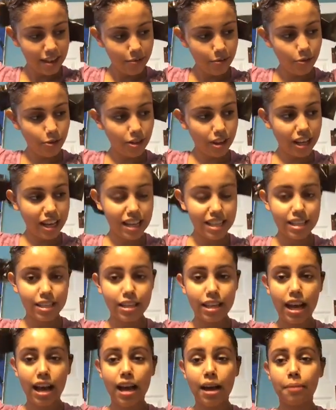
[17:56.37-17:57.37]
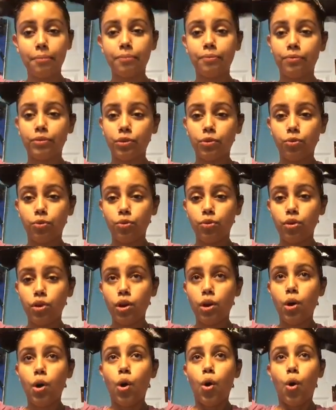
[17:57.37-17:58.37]
We just
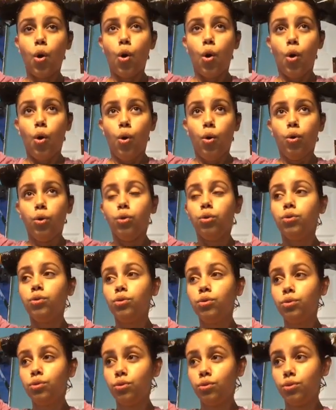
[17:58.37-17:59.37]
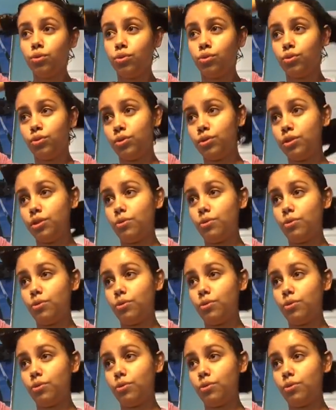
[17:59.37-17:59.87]
noticed when she was doing her